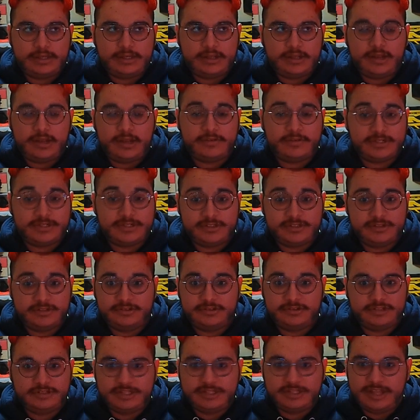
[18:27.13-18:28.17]

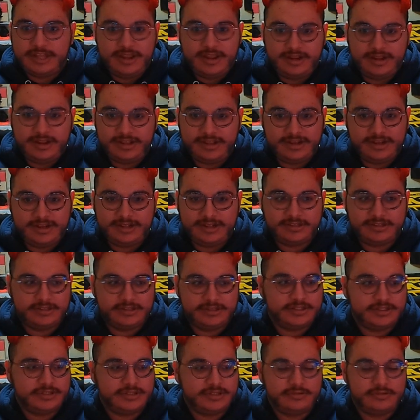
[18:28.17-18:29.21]
obviously not
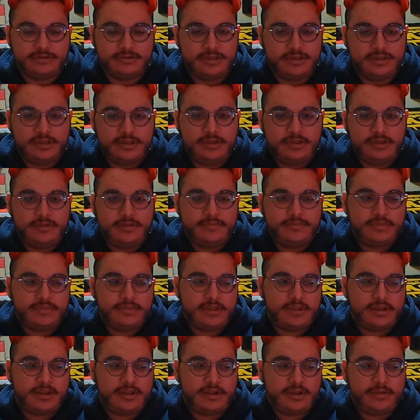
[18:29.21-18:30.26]
connected to
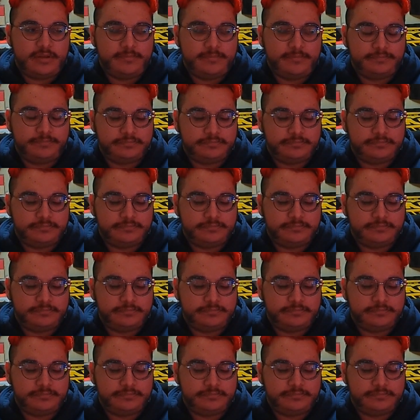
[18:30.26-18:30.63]
um,